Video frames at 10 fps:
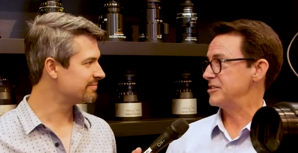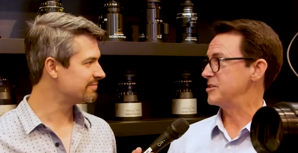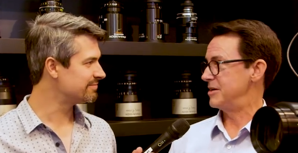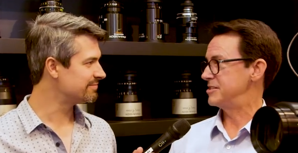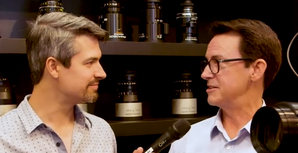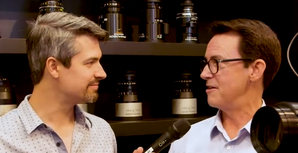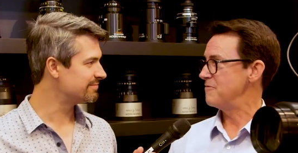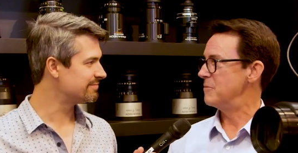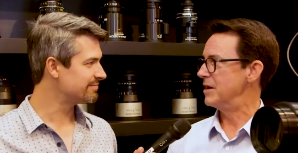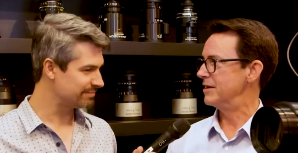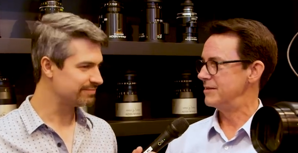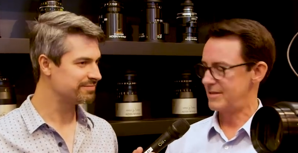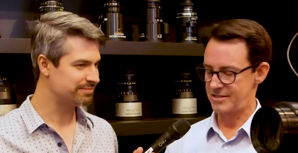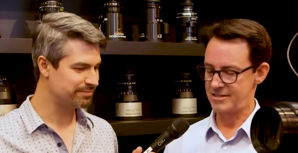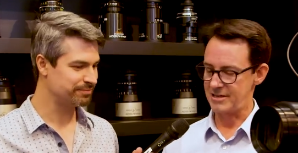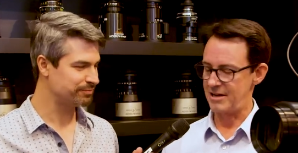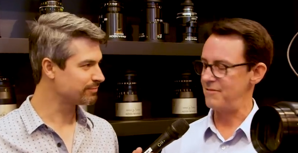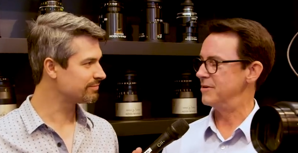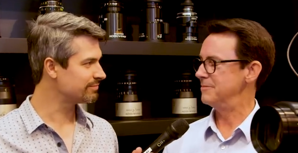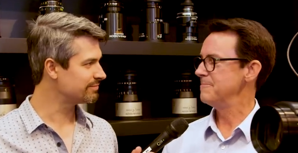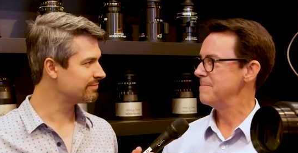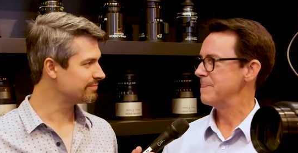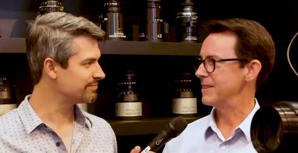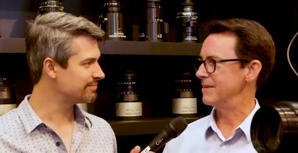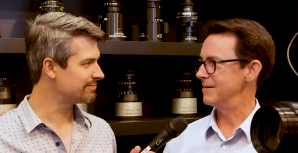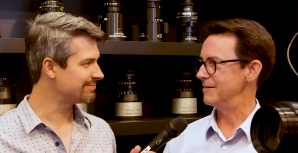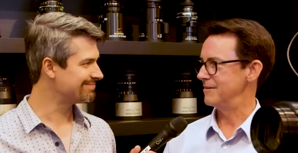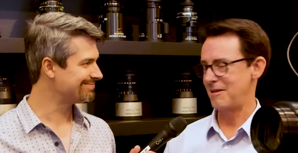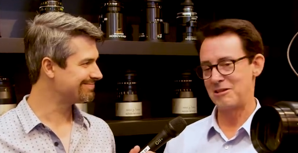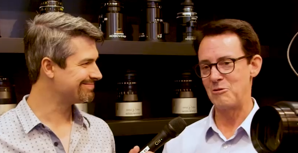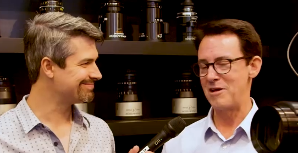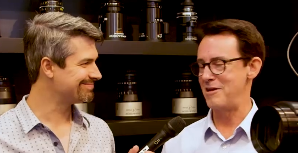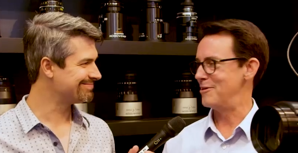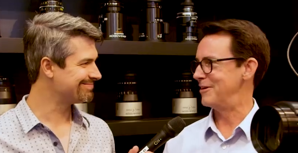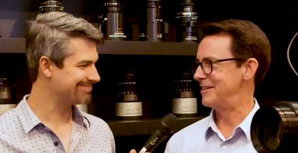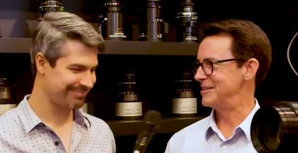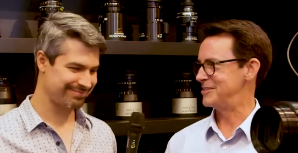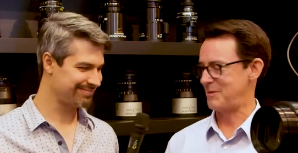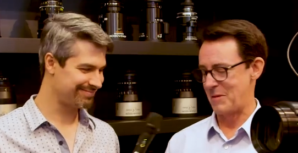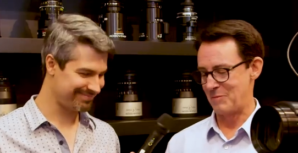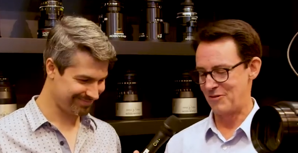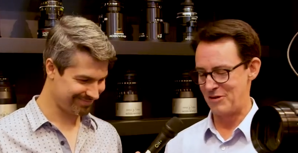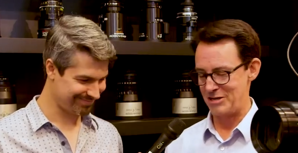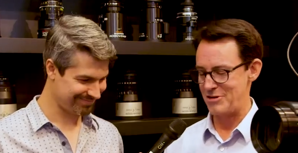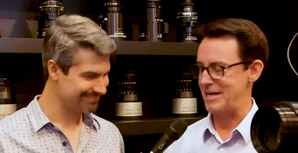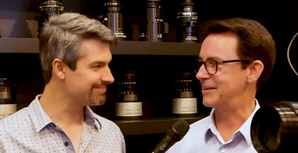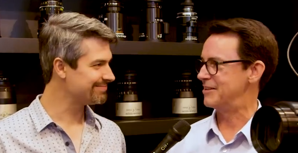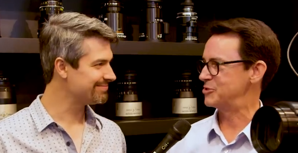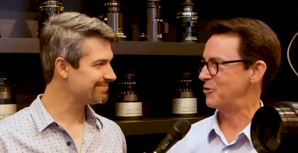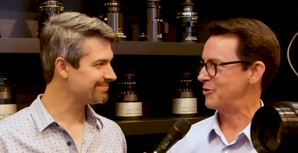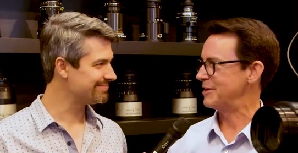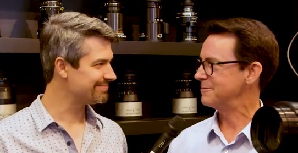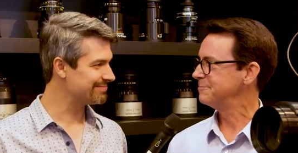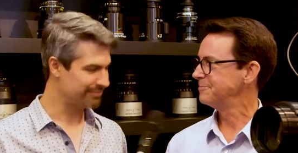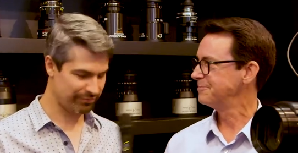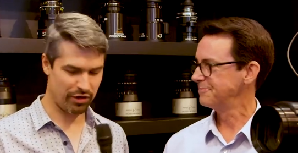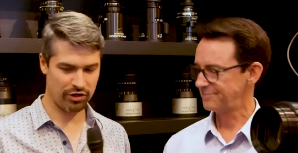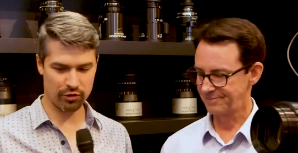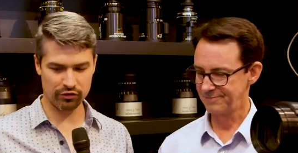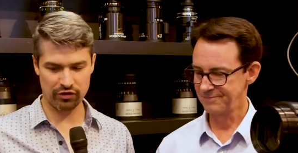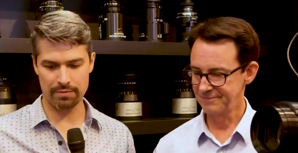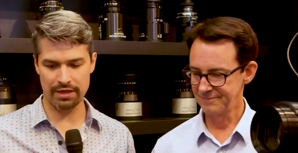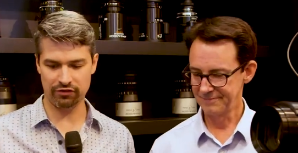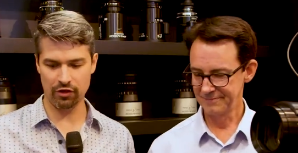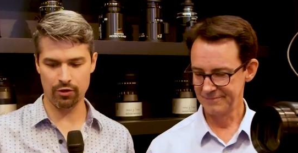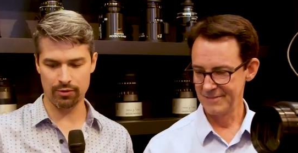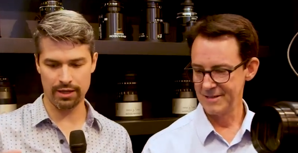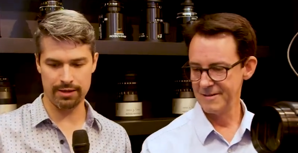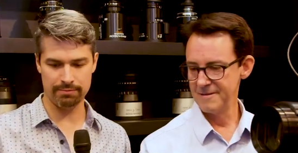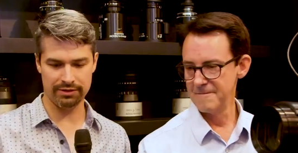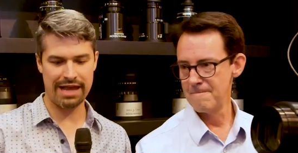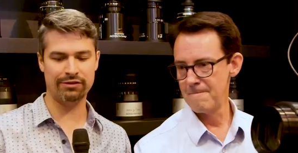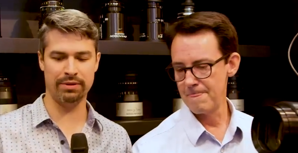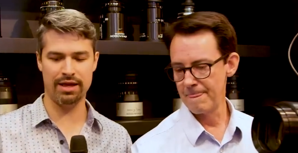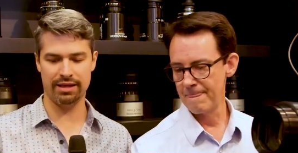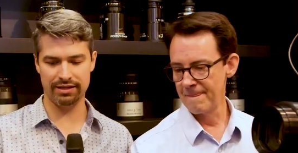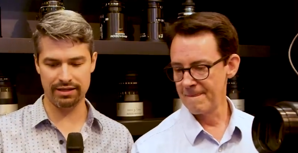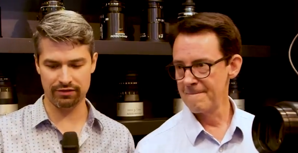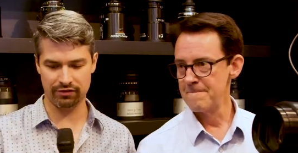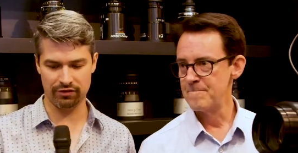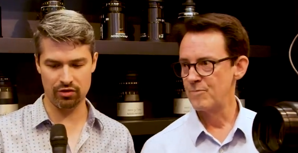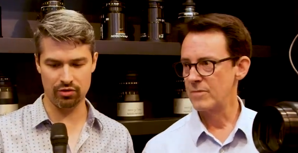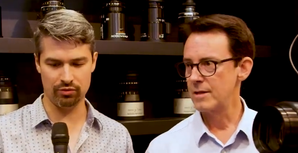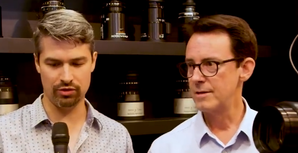Speaker 1: customized stuff, but this is kind of the, I think, the way to do it, and this, people are very attracted to this sort of thing.
Speaker 2: Very cool, Jim. And so, last but not least, you